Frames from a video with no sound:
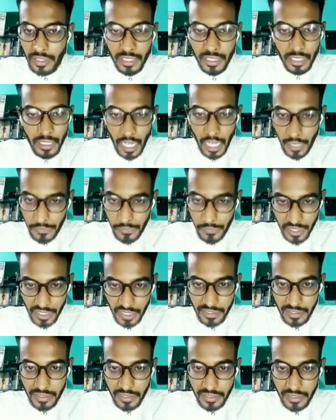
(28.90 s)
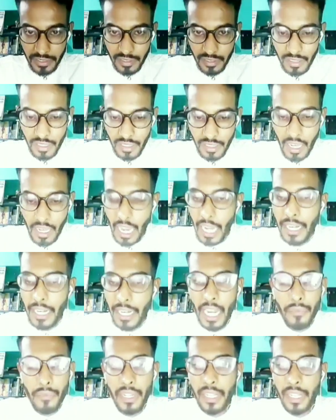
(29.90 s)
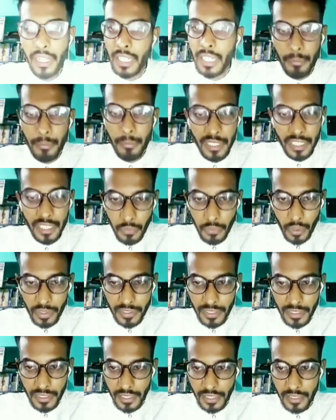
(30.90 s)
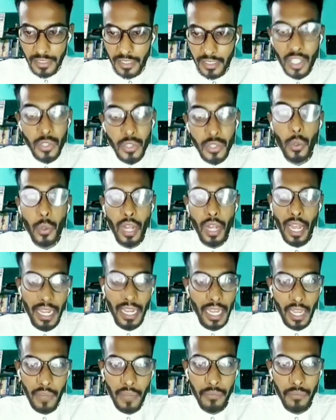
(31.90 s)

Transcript: in life science yeah. and I have taken MSc Forensic Science. So mm. I mm-hmm. have